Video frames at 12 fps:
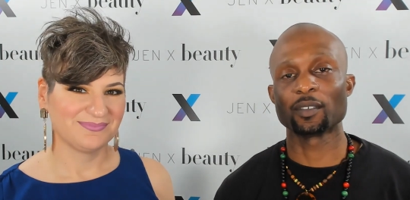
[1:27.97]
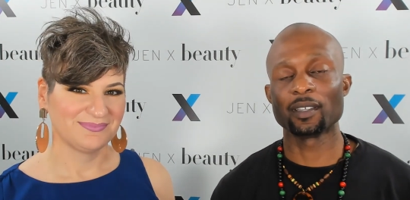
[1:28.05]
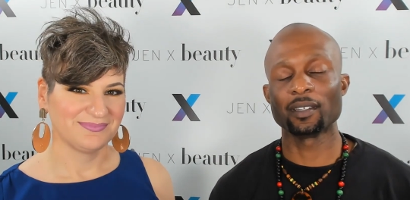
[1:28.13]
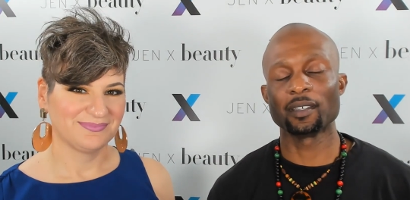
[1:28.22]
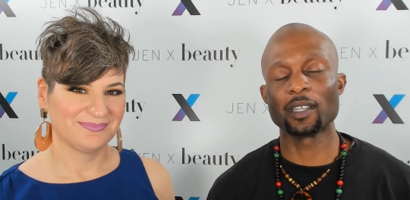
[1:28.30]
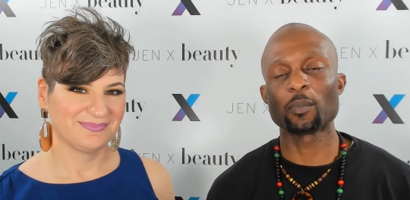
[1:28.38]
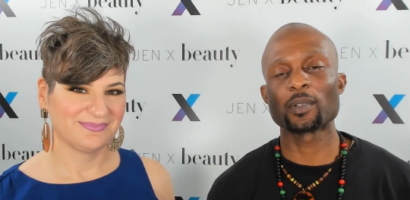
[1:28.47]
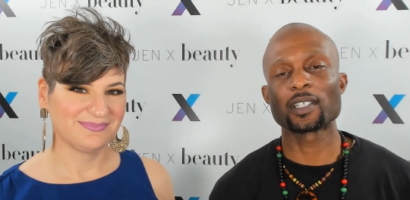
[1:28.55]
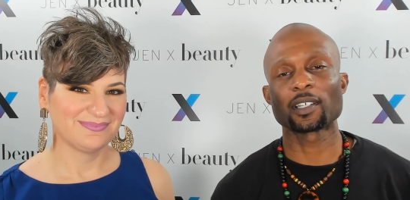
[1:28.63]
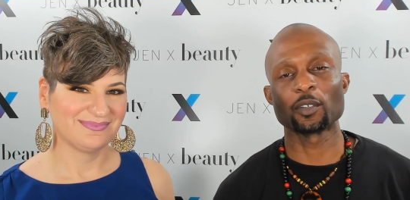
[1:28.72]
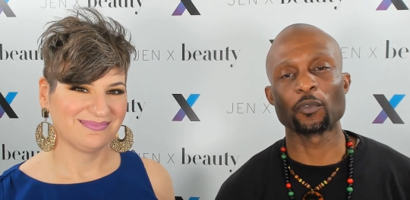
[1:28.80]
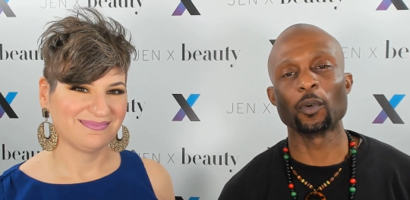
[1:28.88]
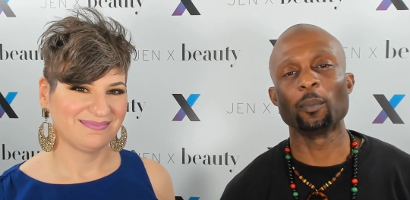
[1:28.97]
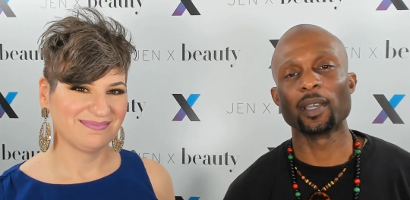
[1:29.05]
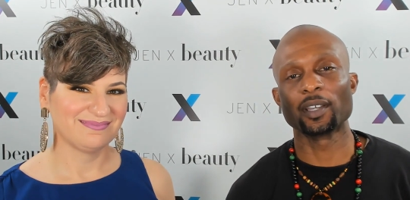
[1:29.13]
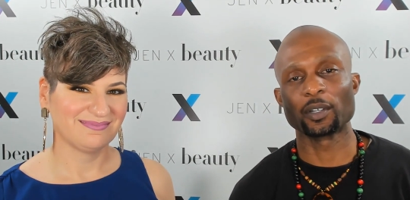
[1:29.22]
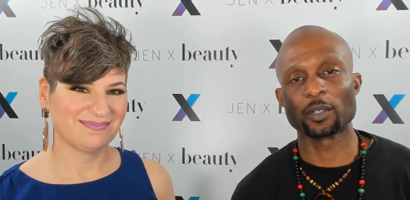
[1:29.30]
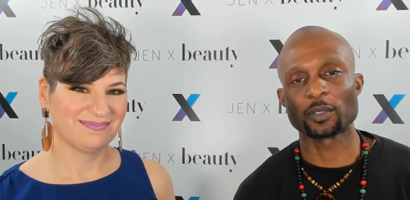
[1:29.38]
Speaker 1: in, in particular for
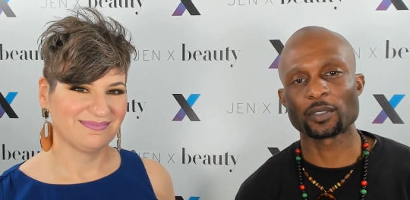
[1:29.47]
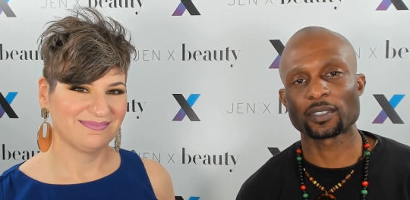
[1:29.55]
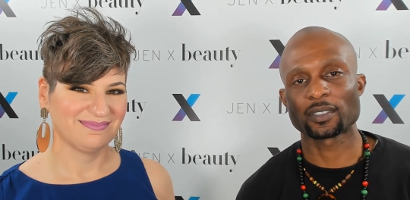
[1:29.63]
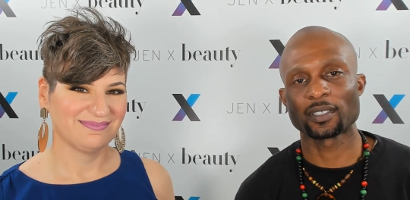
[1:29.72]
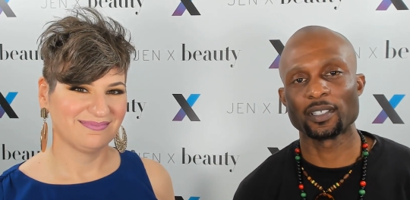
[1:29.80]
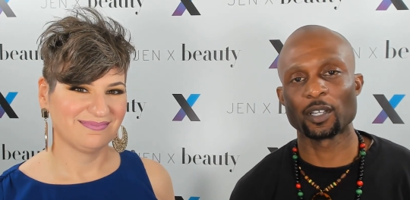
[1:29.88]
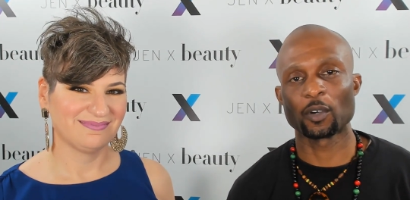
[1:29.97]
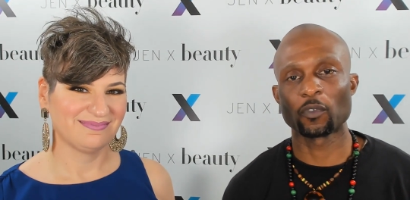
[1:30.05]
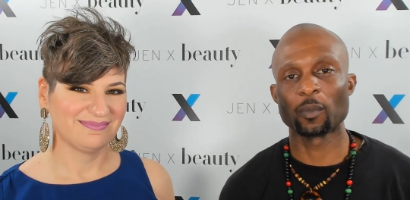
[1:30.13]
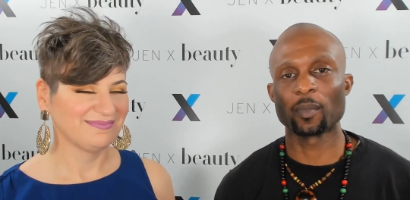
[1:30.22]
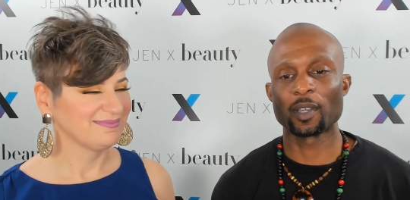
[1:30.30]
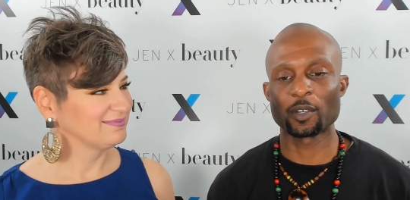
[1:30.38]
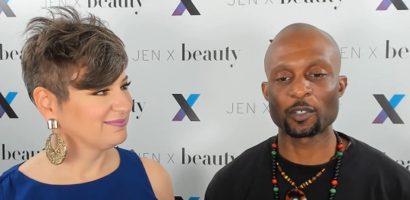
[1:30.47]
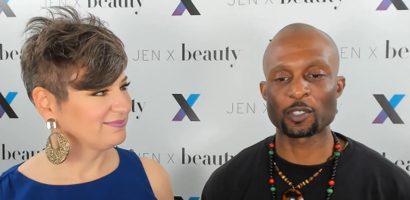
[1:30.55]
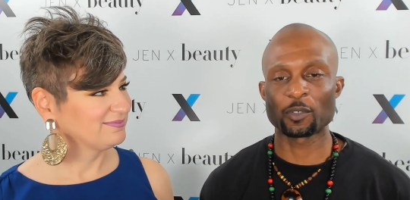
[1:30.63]
males, you know, for males